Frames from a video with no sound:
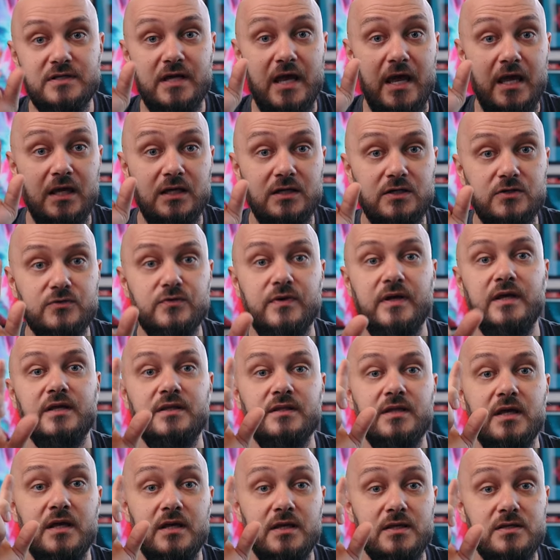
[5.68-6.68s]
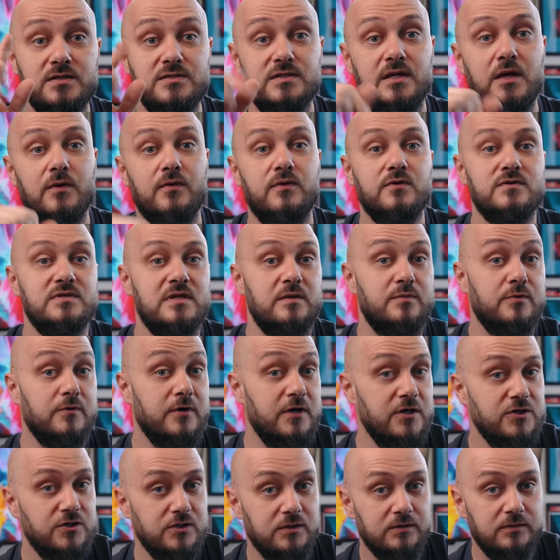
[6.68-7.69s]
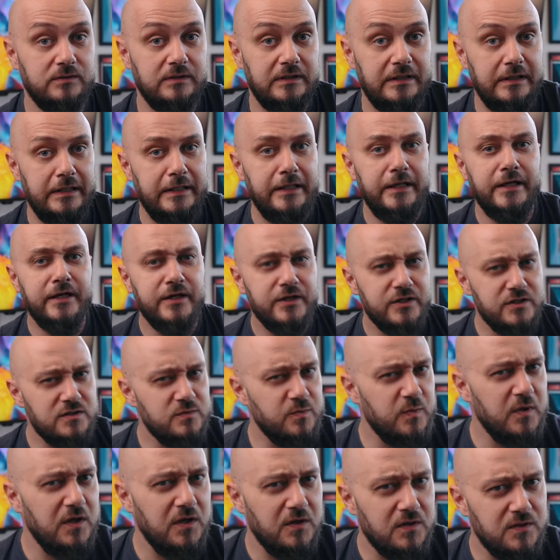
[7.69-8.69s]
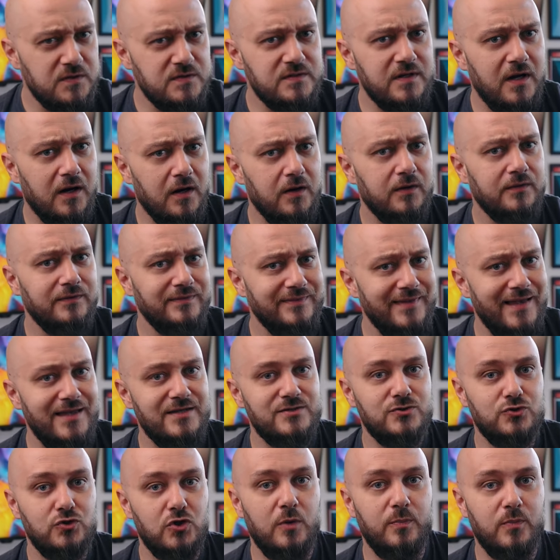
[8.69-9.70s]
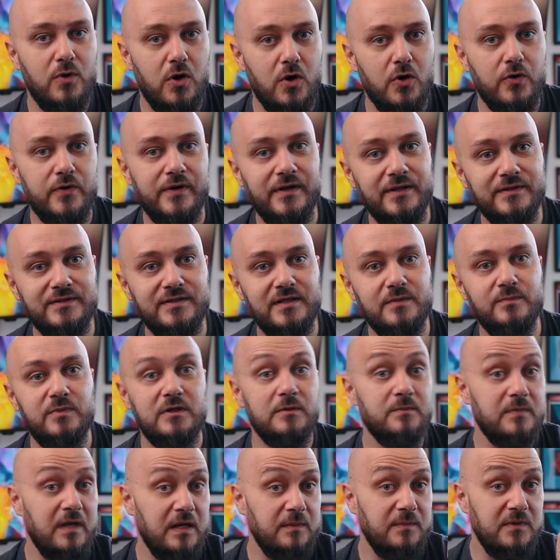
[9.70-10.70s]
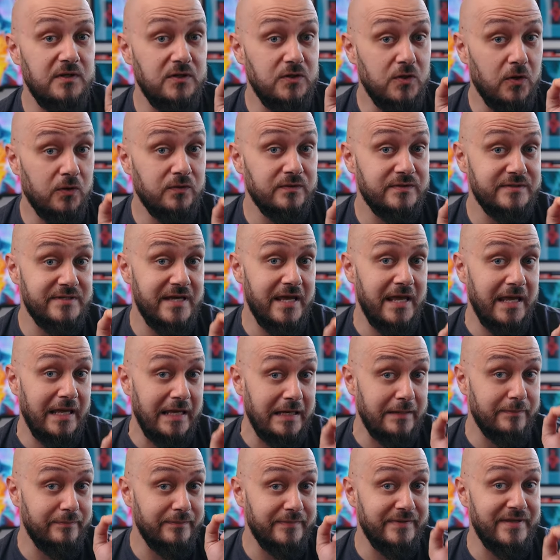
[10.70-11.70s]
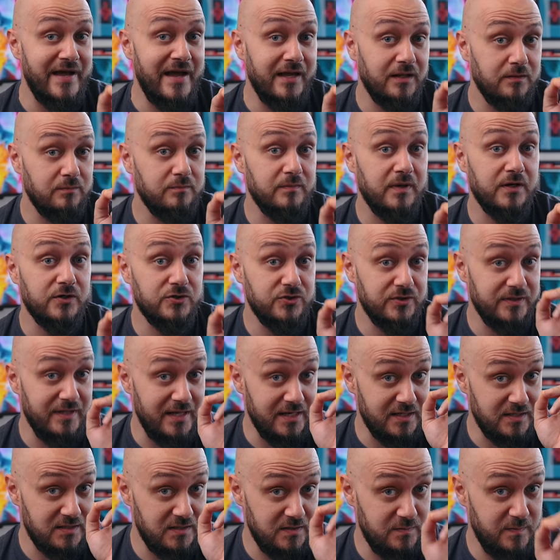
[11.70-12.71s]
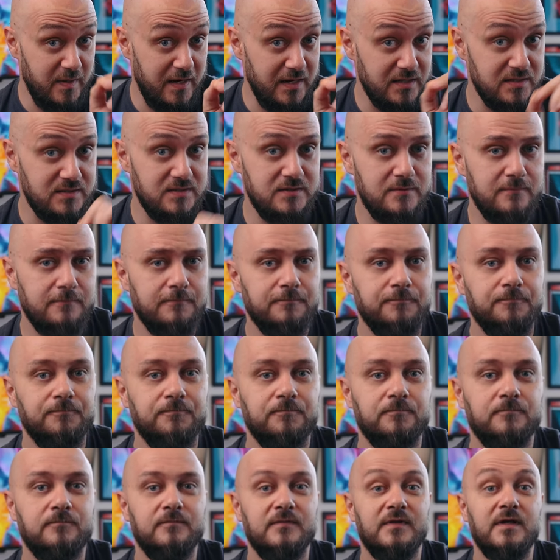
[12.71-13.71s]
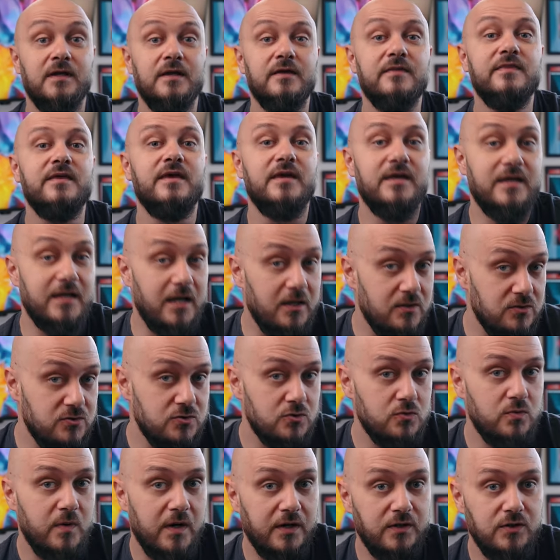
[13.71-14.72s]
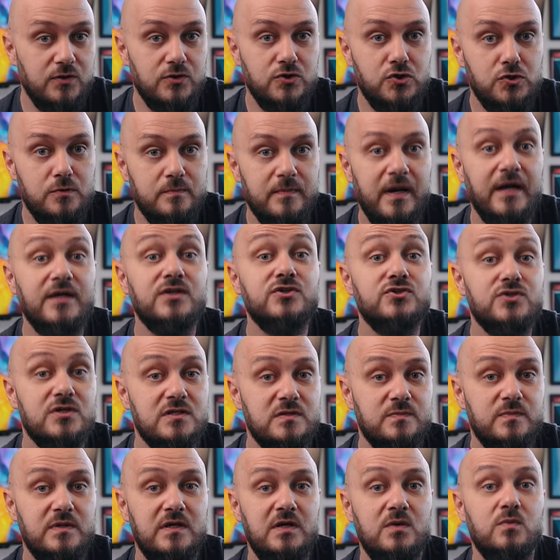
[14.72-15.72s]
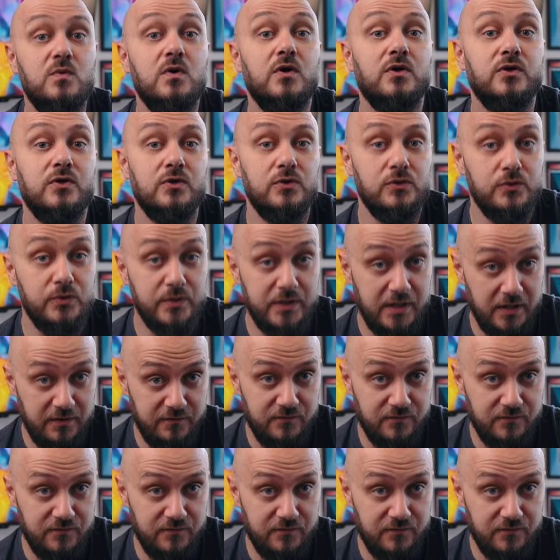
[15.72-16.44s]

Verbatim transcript: and great stereo separation. Speakers that are desktop oriented but maybe don't take up that much desk space. The Kanto YU2 might just be what you're looking